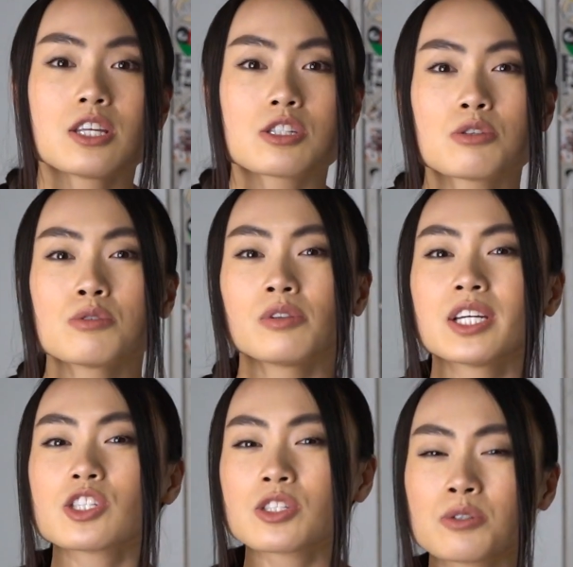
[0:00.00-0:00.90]
So
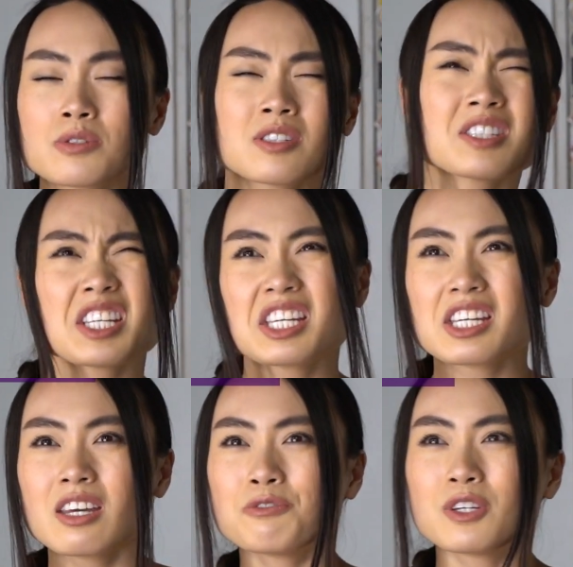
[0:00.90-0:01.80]
let's
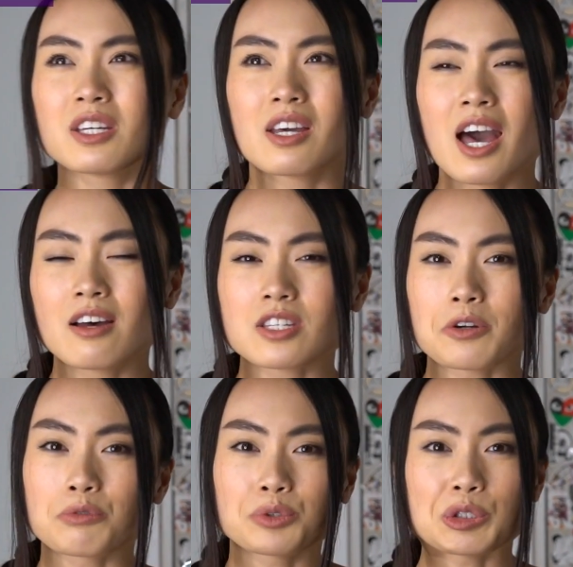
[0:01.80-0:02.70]
see if it has like
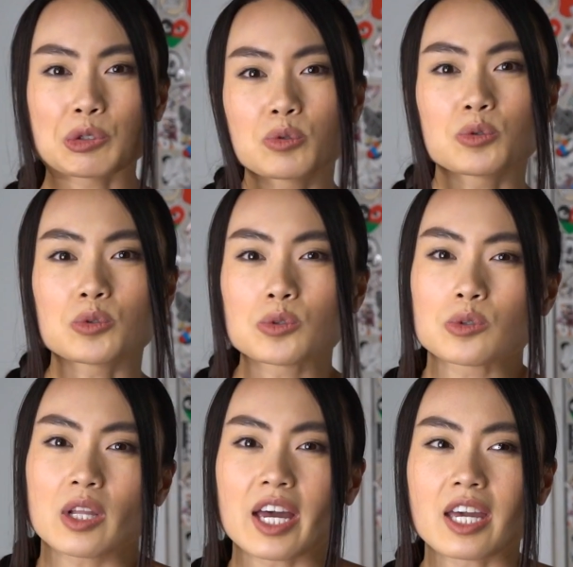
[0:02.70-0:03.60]
a really cool
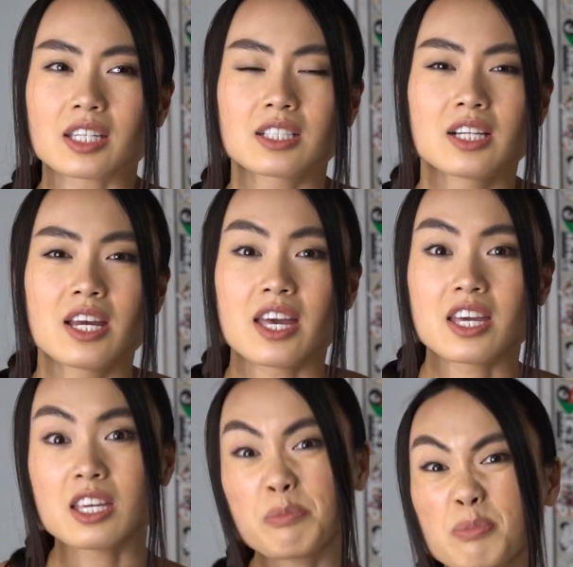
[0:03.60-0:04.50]
like hip